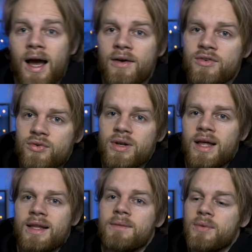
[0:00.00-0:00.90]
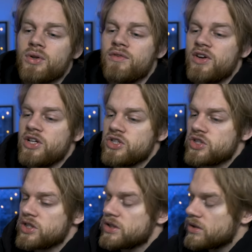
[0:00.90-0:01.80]
I haven't really had the
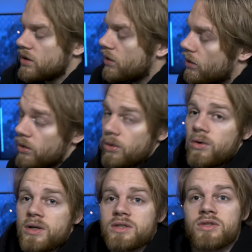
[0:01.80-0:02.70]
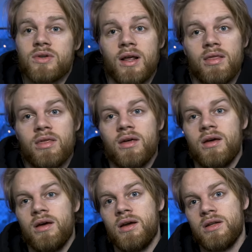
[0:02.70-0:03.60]
motivation or the strength
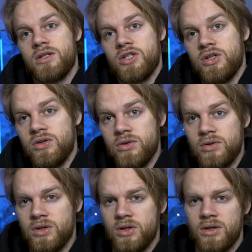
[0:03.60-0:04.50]
to